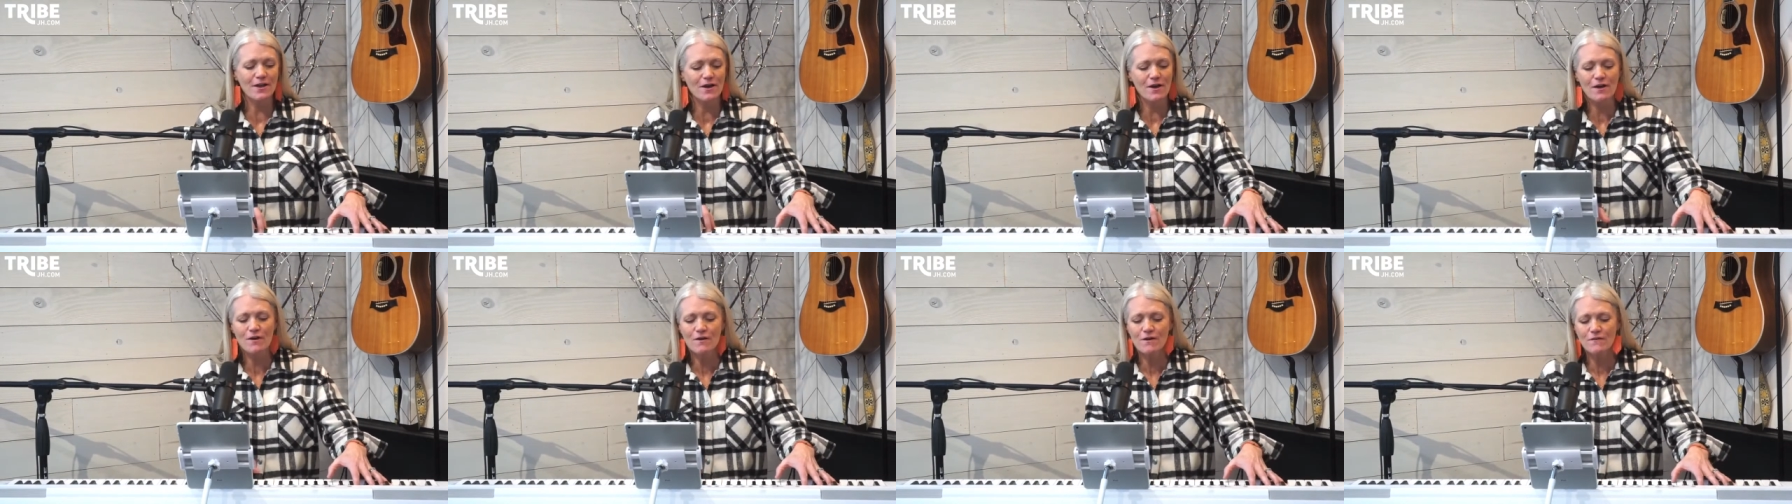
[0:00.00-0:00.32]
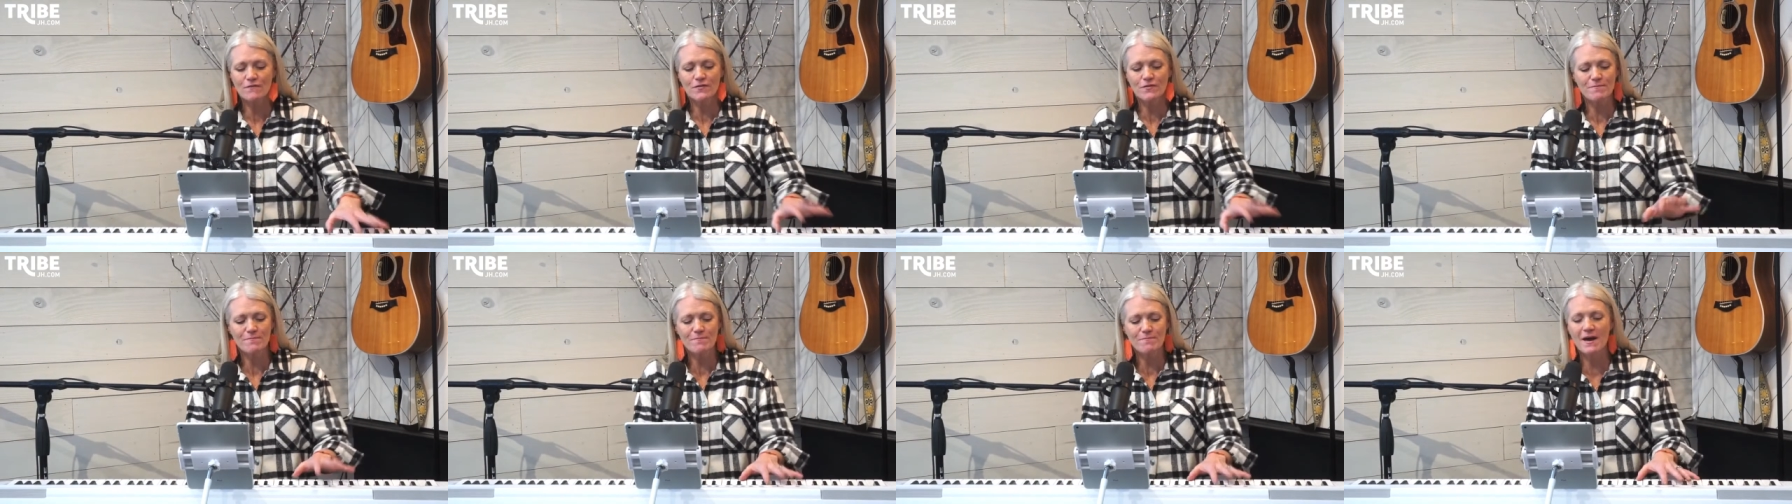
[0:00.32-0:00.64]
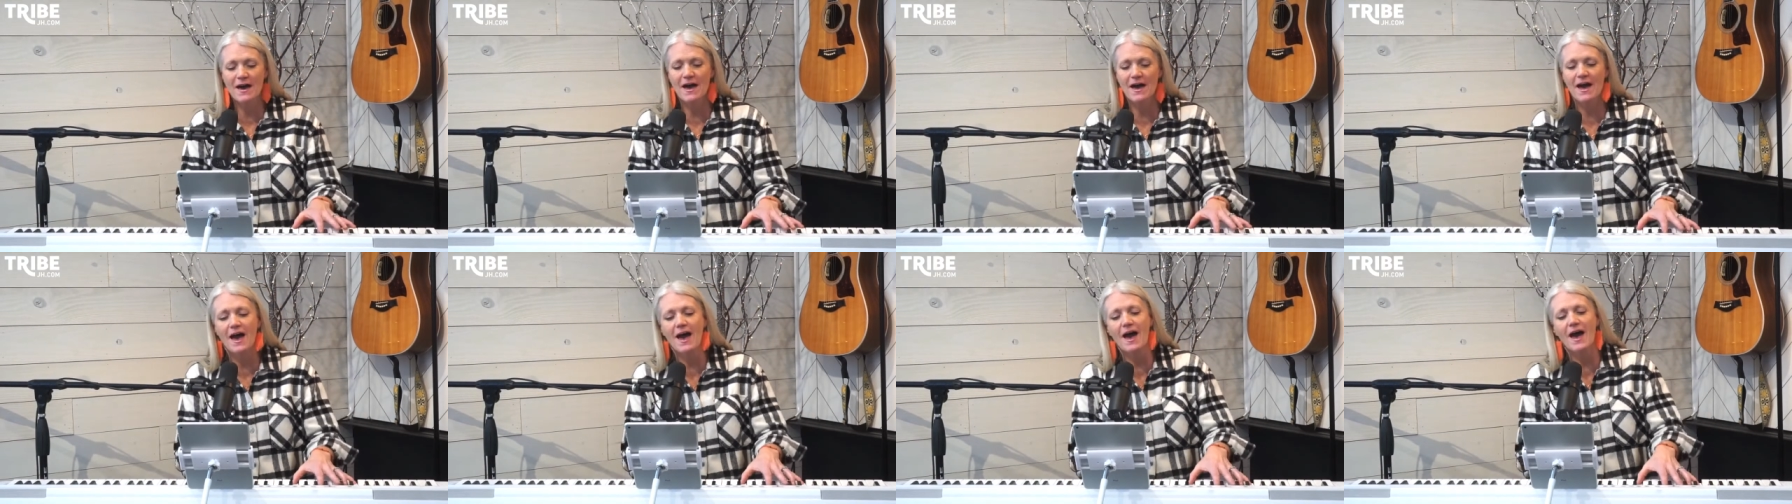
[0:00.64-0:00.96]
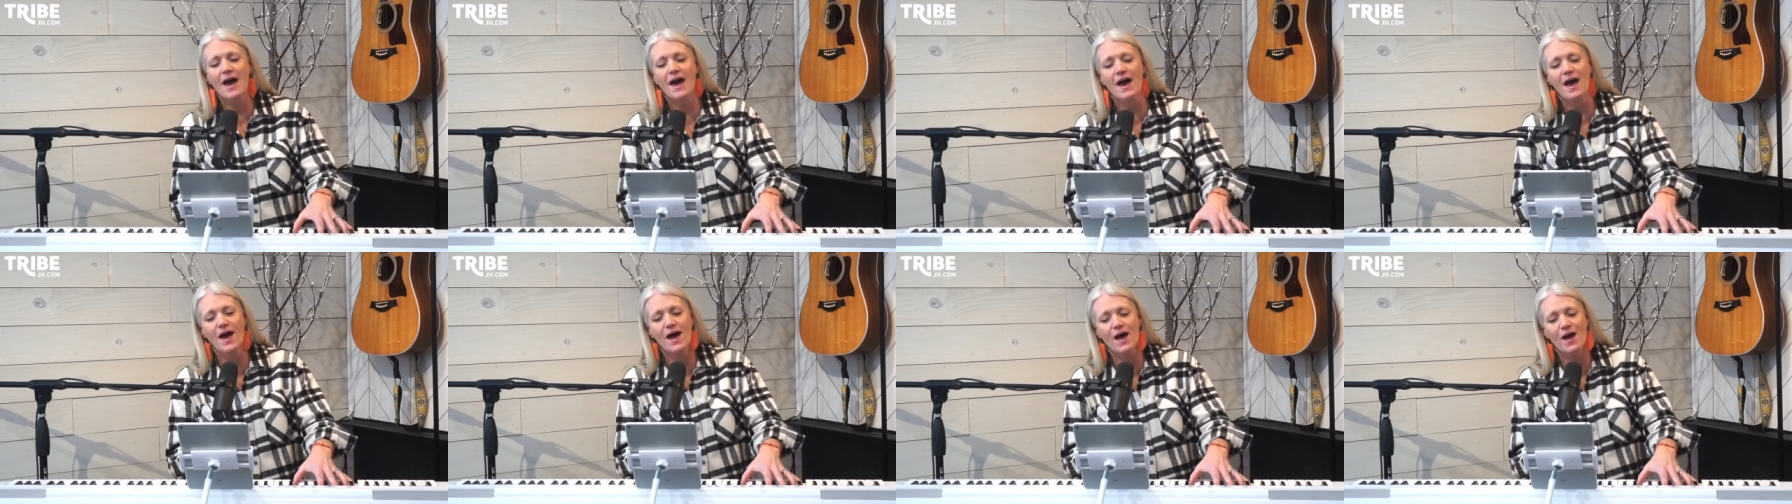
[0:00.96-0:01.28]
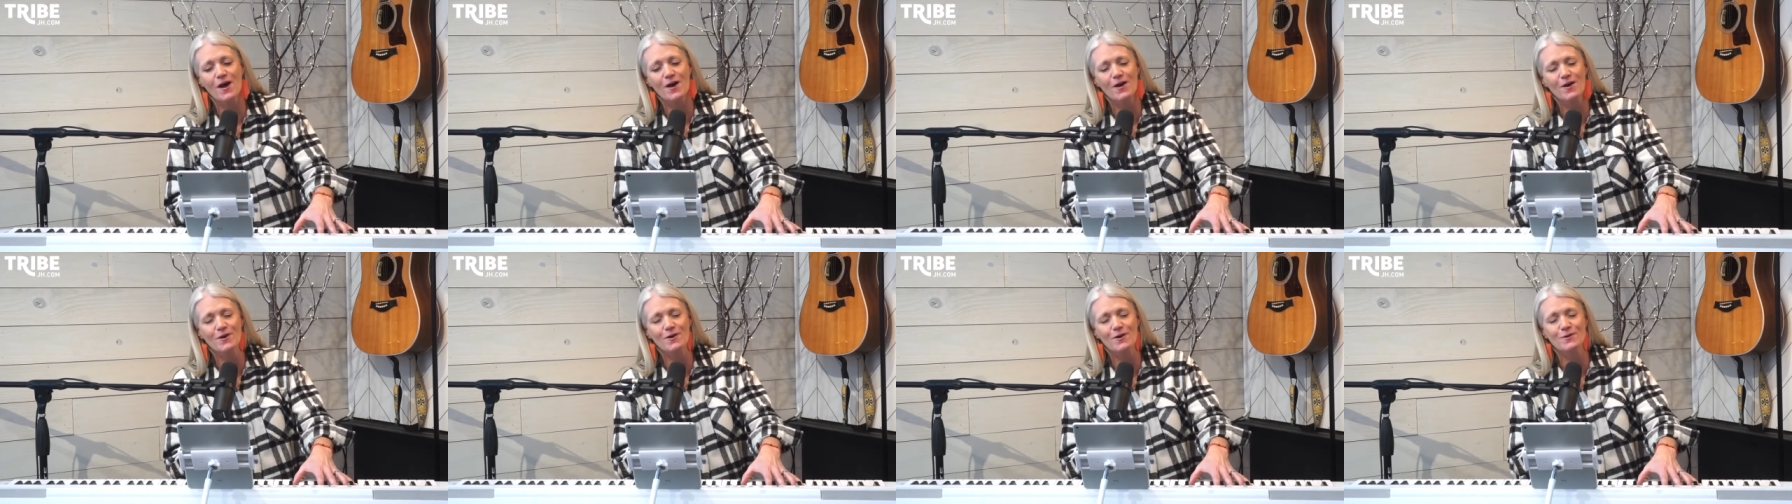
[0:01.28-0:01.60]
of the
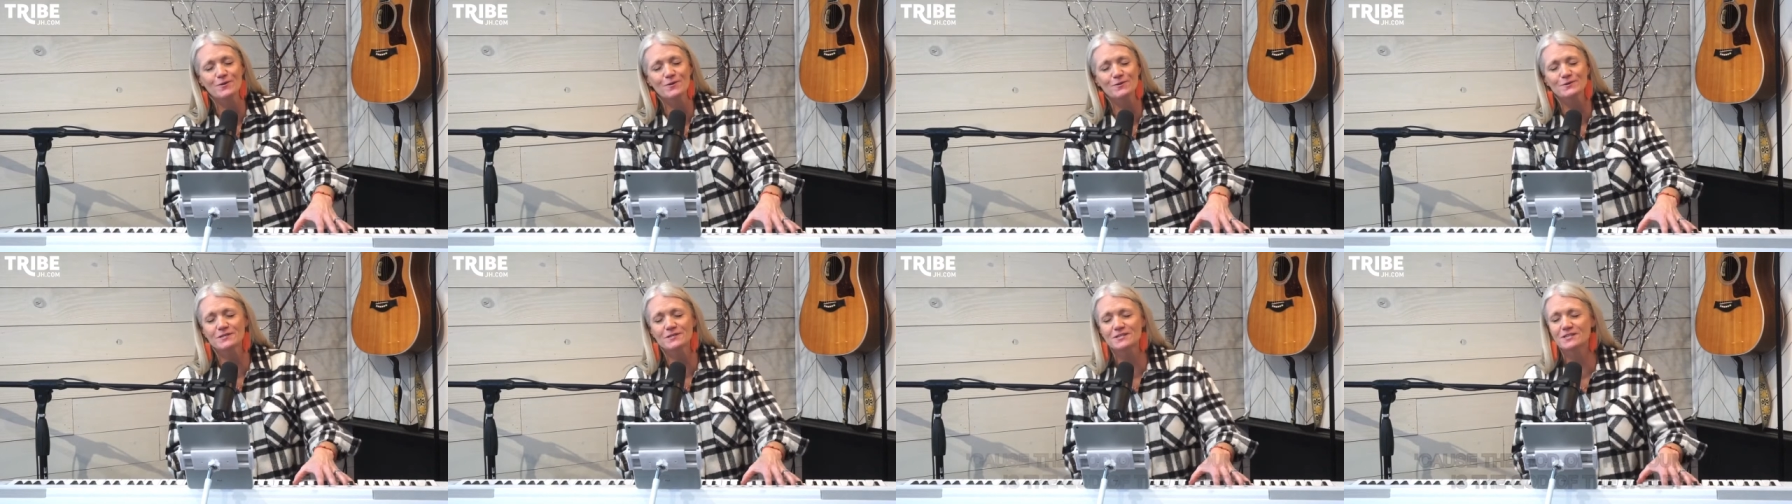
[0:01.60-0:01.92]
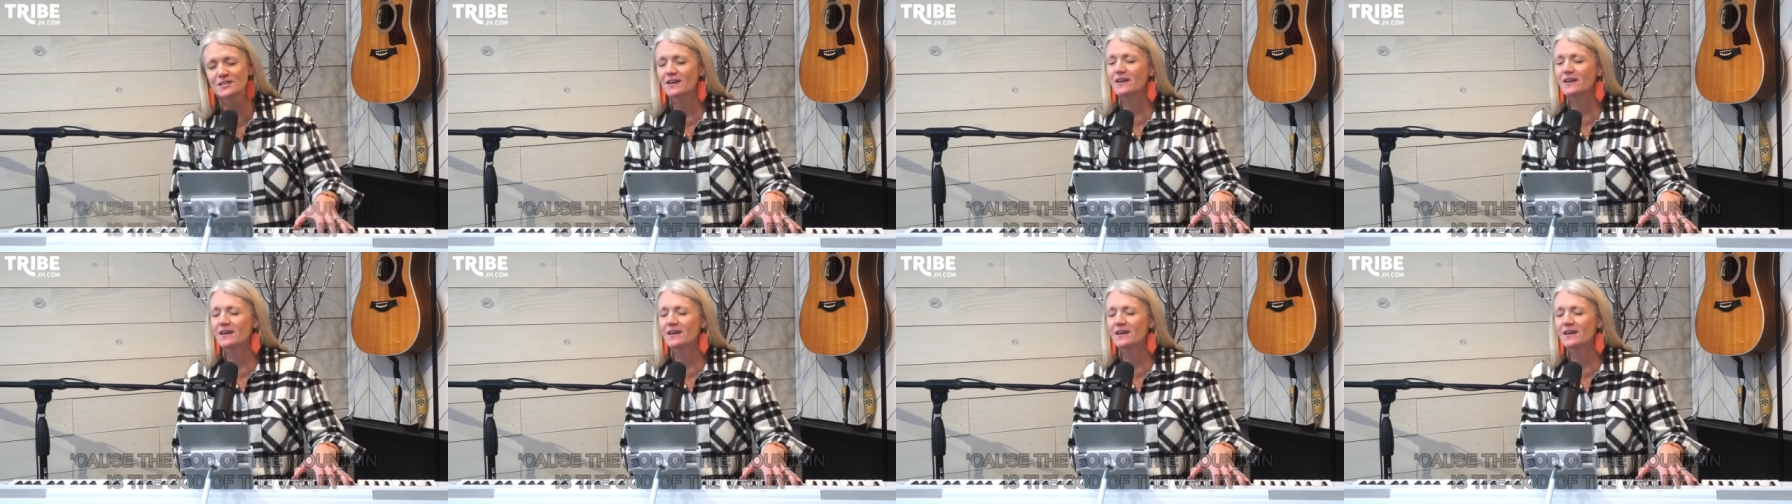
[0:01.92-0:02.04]
mountain,